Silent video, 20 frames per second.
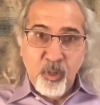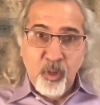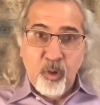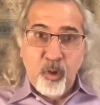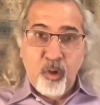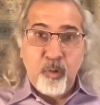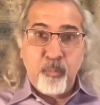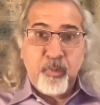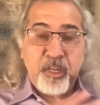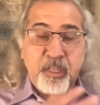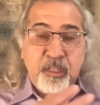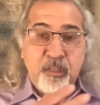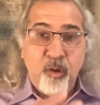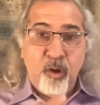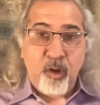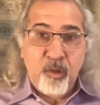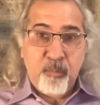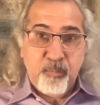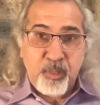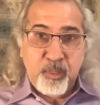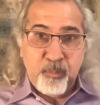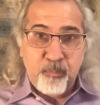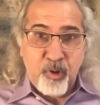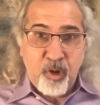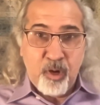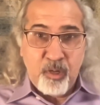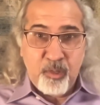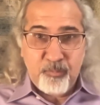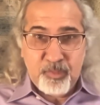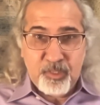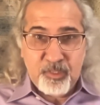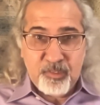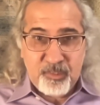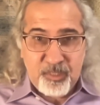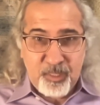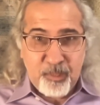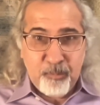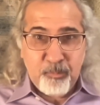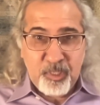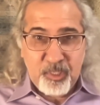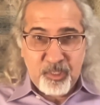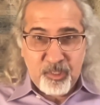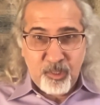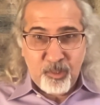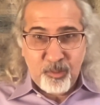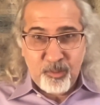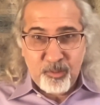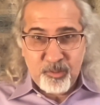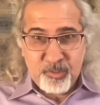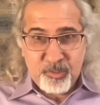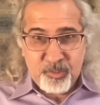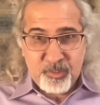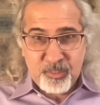or might not be part of the same ideology